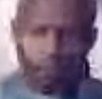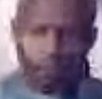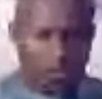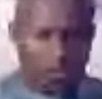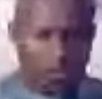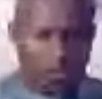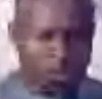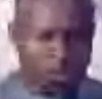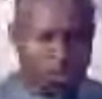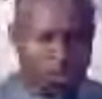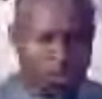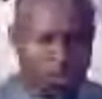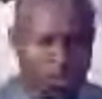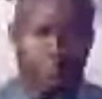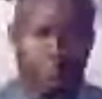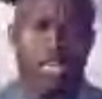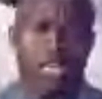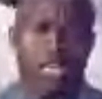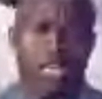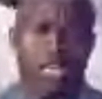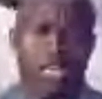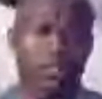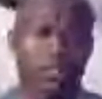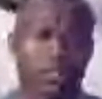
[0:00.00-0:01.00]
You know, just make
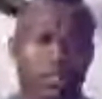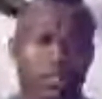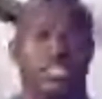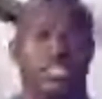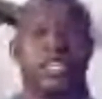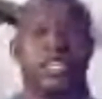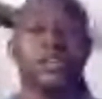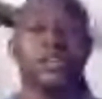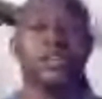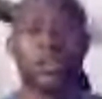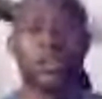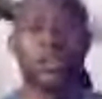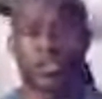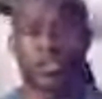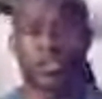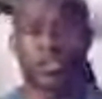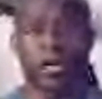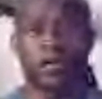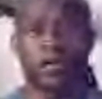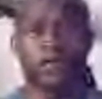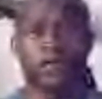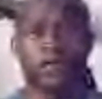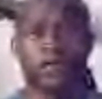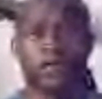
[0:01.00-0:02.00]
sure you take care of
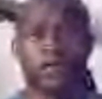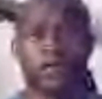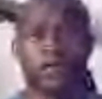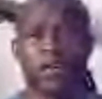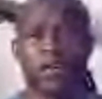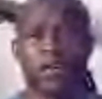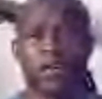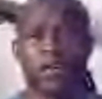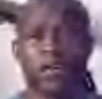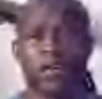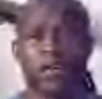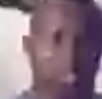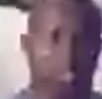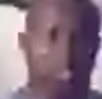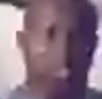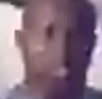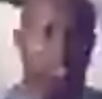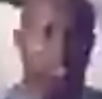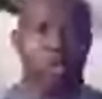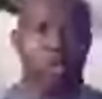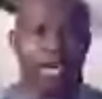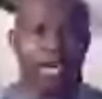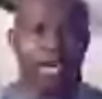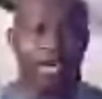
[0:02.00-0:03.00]
yourself and you'll be
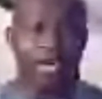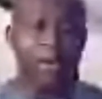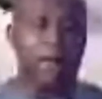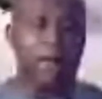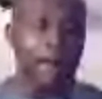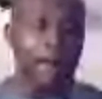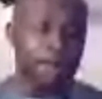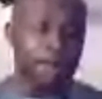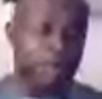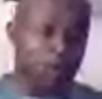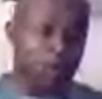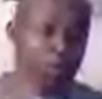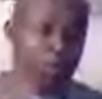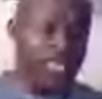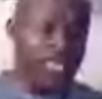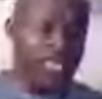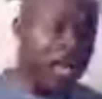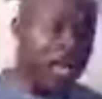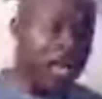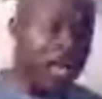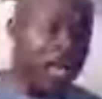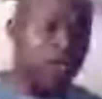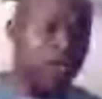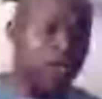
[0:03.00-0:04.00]
okay. But we
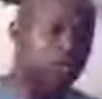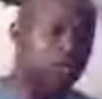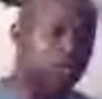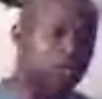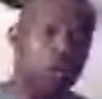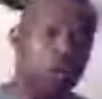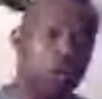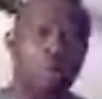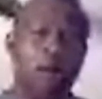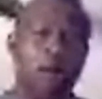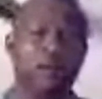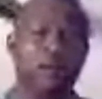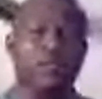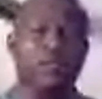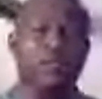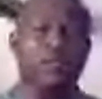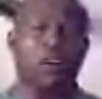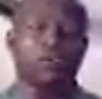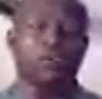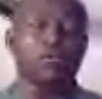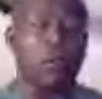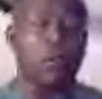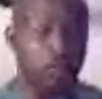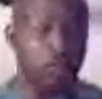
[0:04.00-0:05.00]
are going to talk about
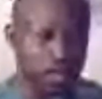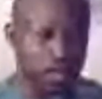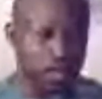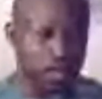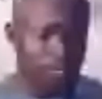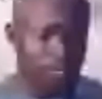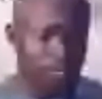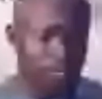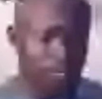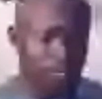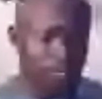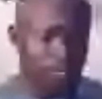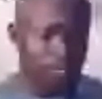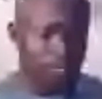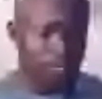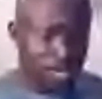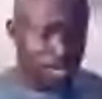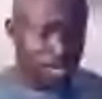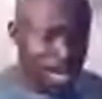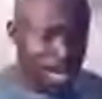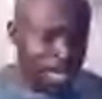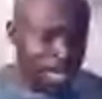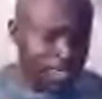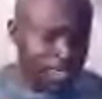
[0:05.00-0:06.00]
corona,
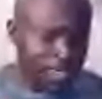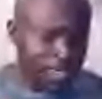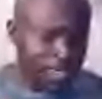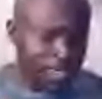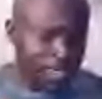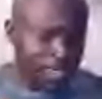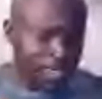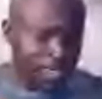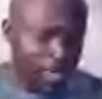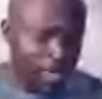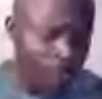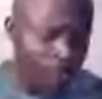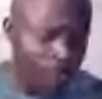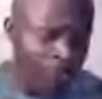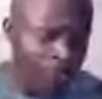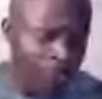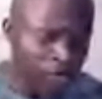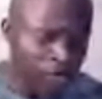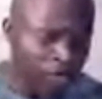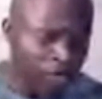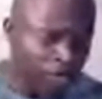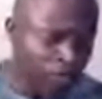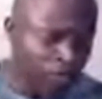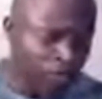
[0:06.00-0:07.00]
and
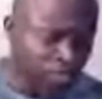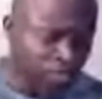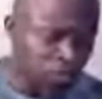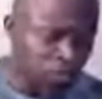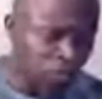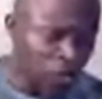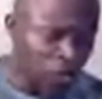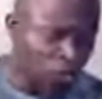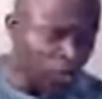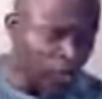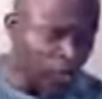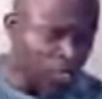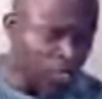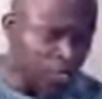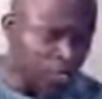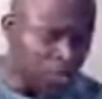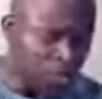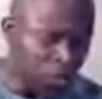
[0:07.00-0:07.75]
this is what we're going to do.